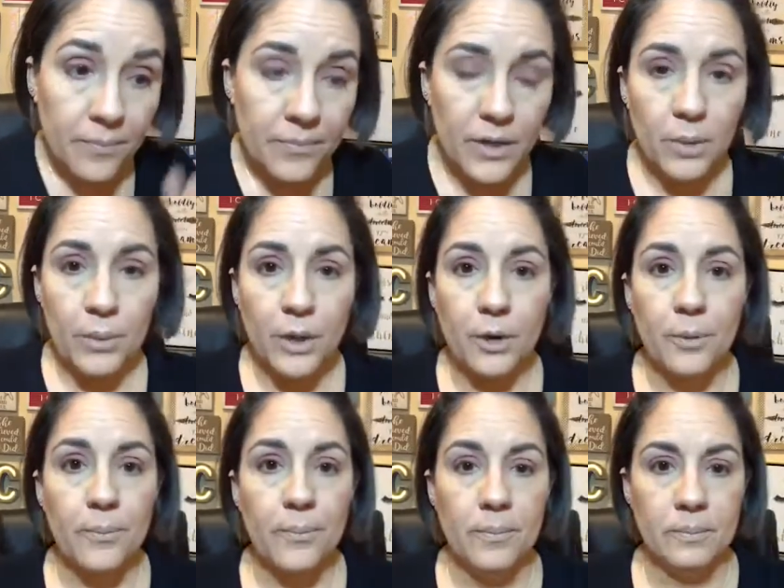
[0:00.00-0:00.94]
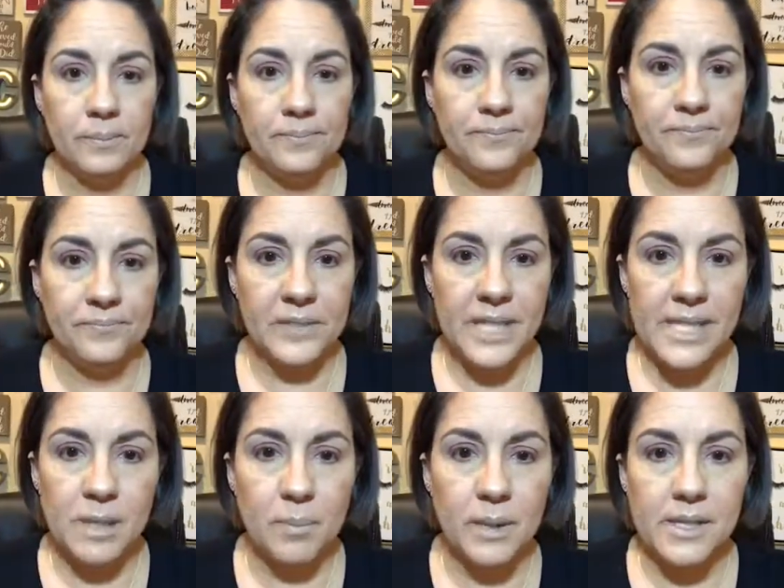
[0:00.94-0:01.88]
There we go.
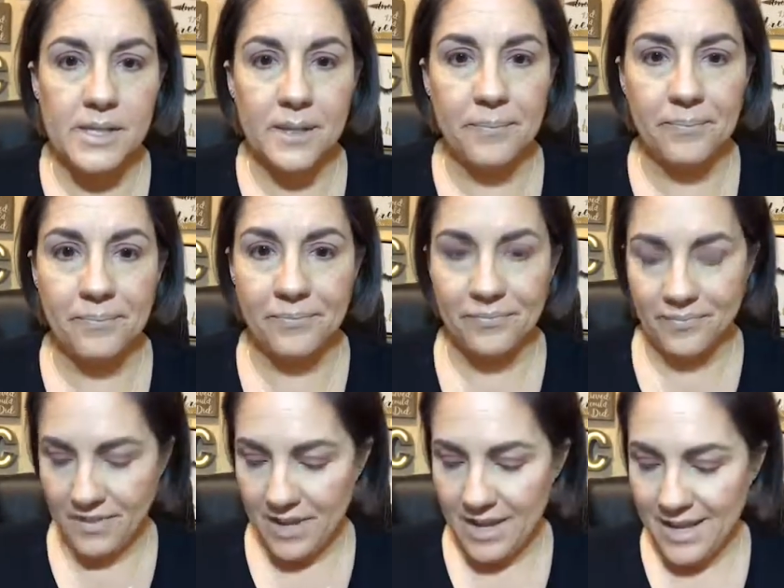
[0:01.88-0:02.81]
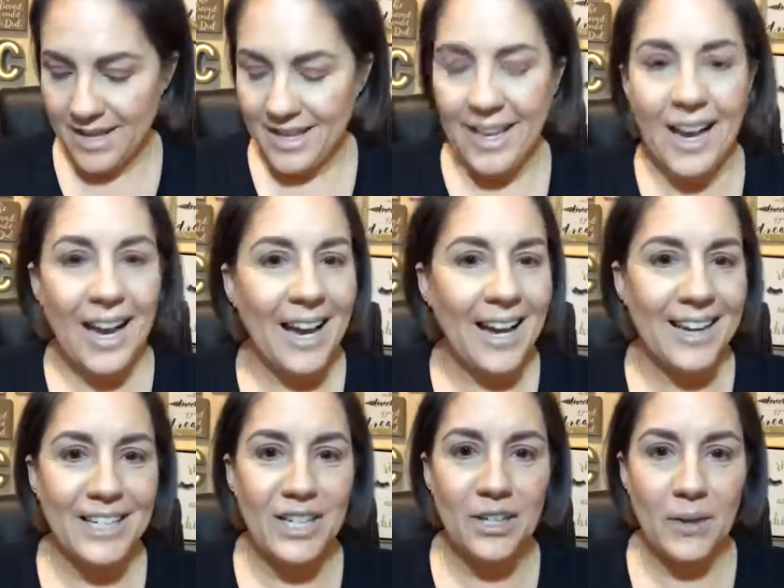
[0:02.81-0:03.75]
Easy peasy. I
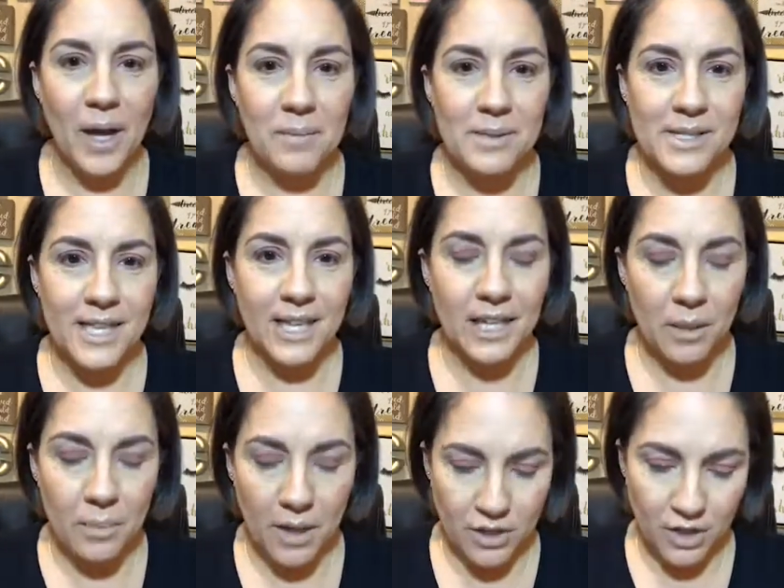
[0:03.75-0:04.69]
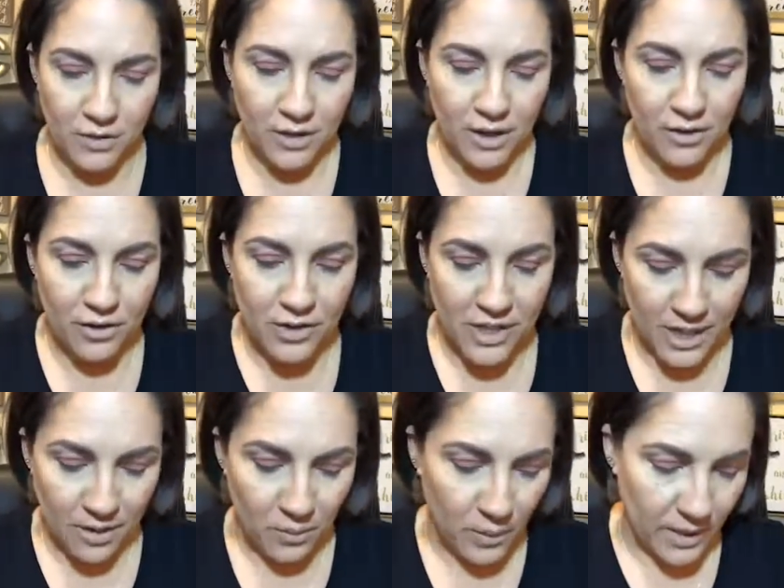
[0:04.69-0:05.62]
know. I was thinking about you the other
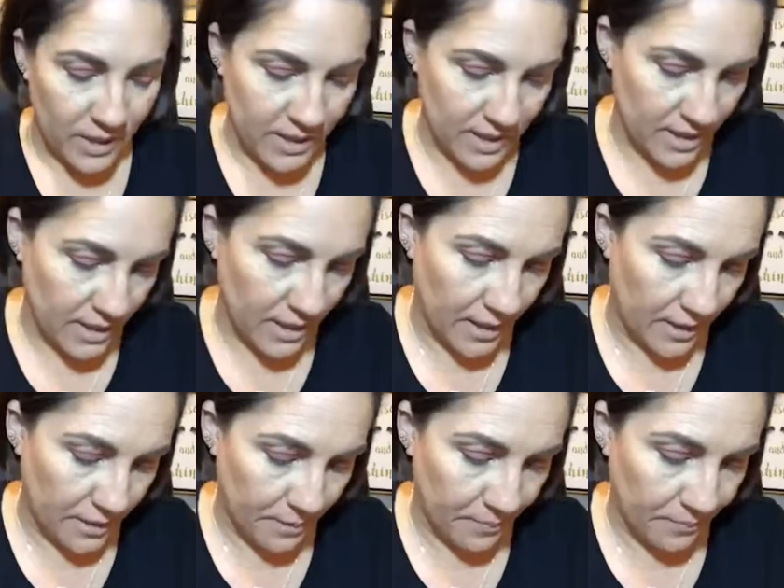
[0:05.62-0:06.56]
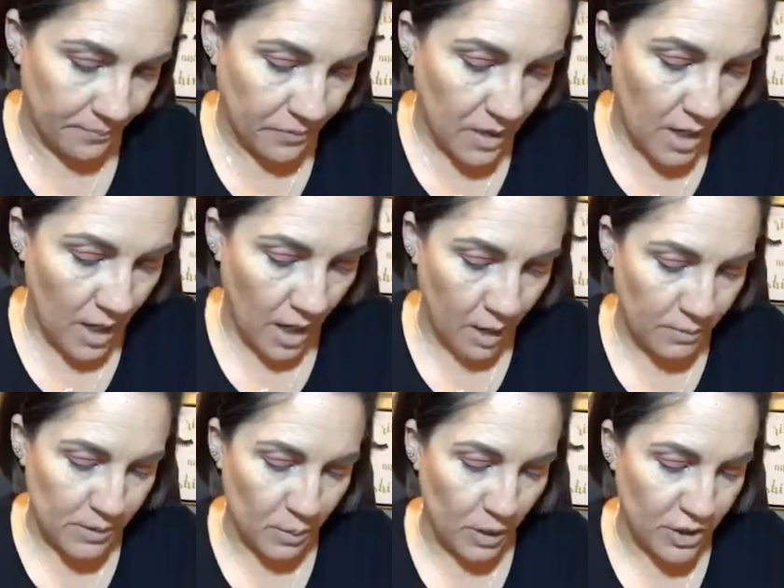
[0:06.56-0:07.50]
day when I
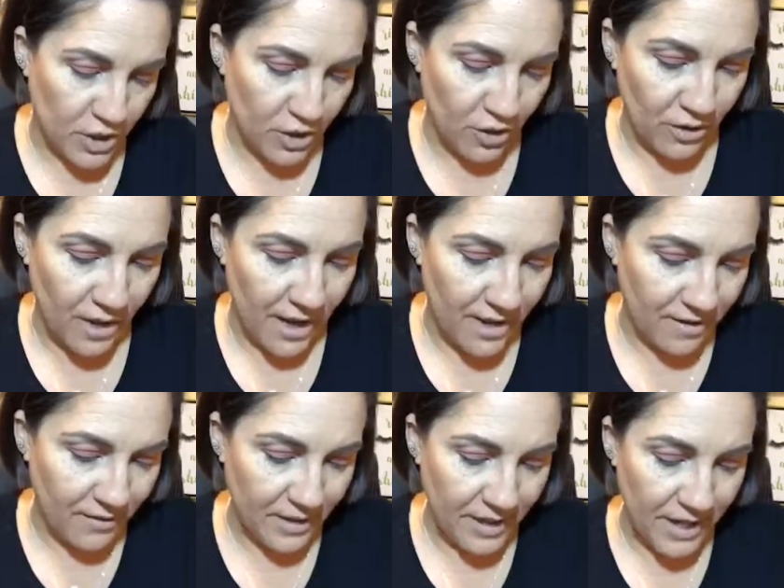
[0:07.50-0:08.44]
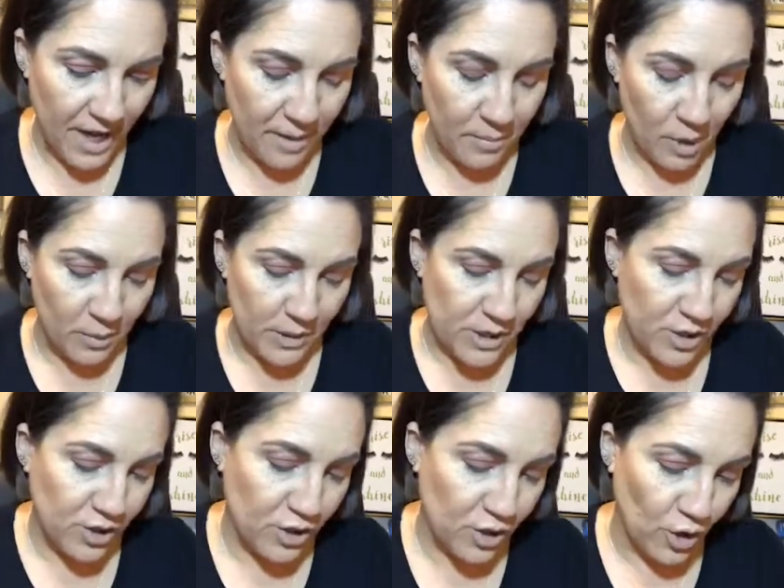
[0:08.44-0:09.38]
was watching your live, and I'm always
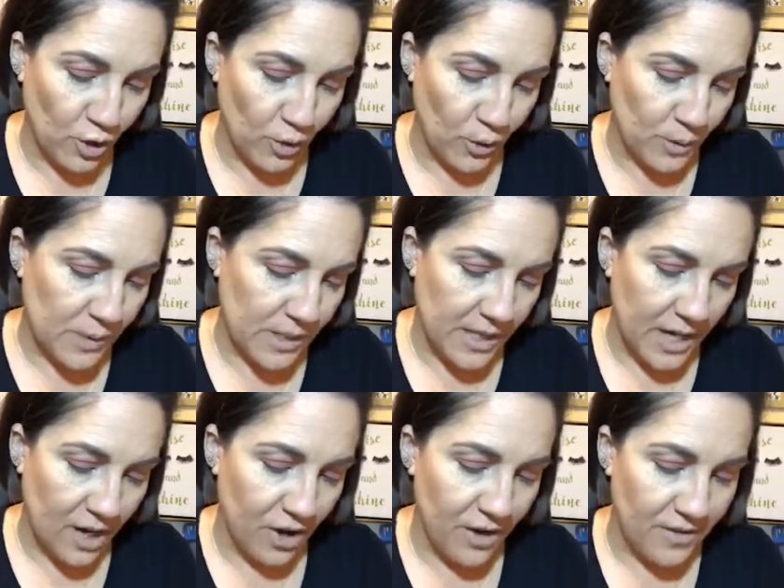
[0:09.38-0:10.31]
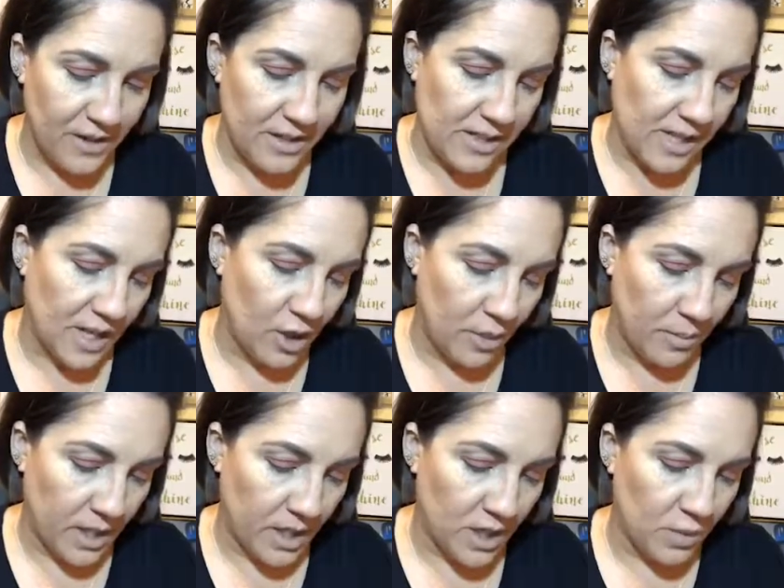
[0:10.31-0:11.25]
so scared, and then it's like, oh my
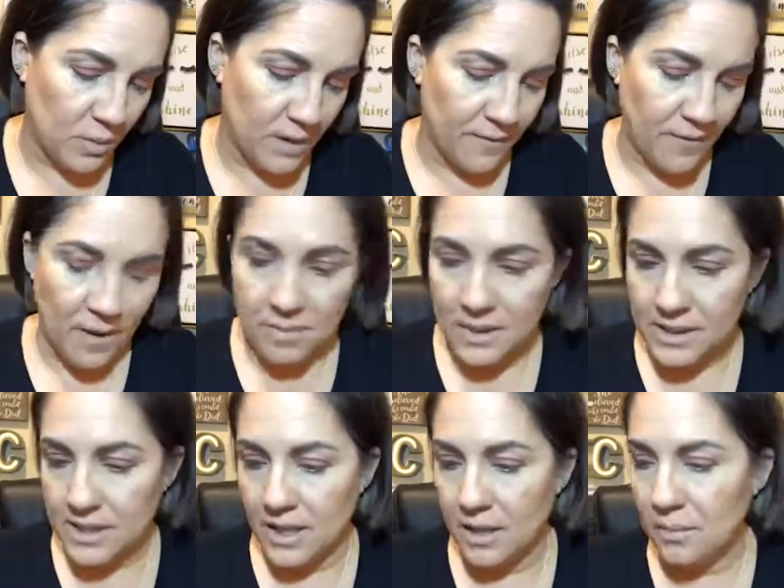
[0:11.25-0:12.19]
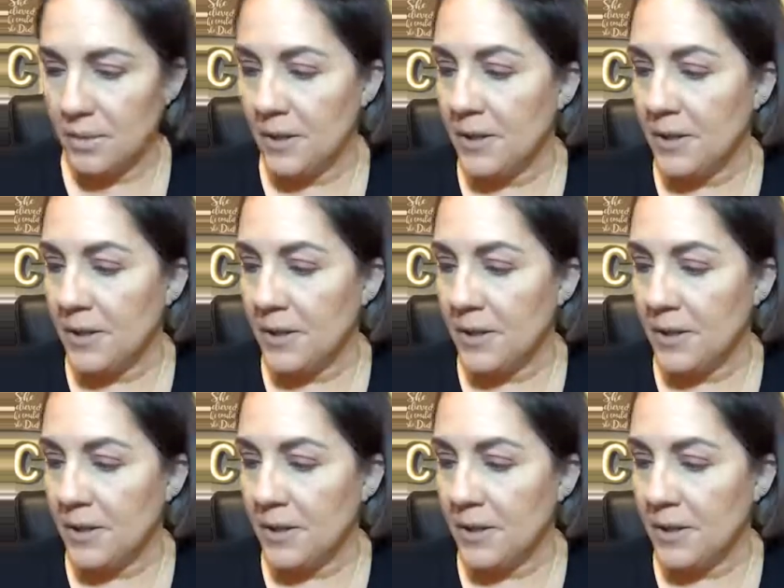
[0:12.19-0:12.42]
gosh, what if I mess up?